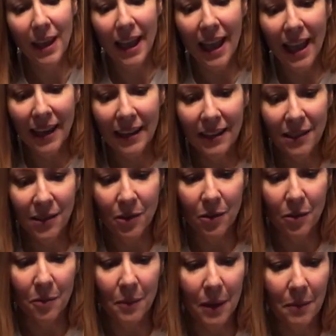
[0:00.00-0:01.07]
to add it
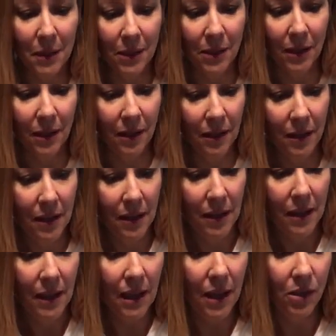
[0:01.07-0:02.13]
to my Minion.
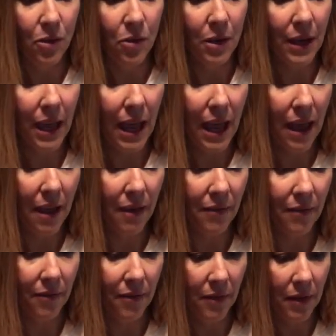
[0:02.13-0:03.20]
And you can
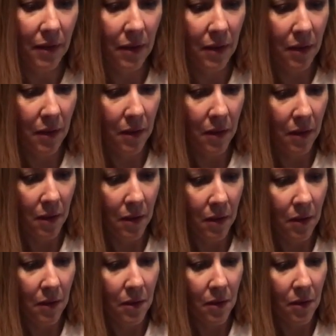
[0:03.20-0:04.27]
have
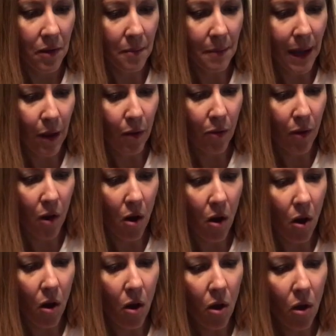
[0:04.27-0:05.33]
the mouth
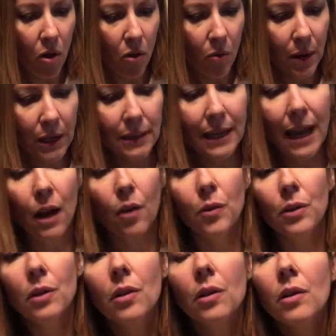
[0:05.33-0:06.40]
all the way
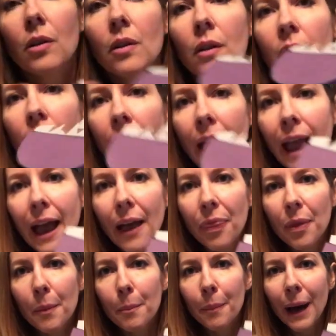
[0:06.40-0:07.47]
down at
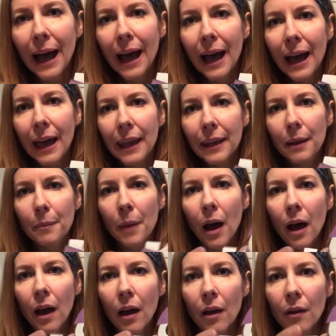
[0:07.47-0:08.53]
the bottom
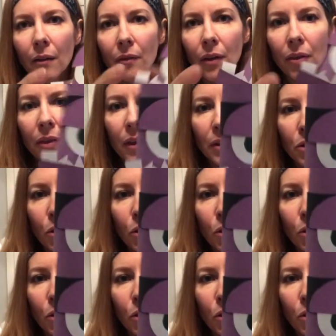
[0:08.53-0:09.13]
of the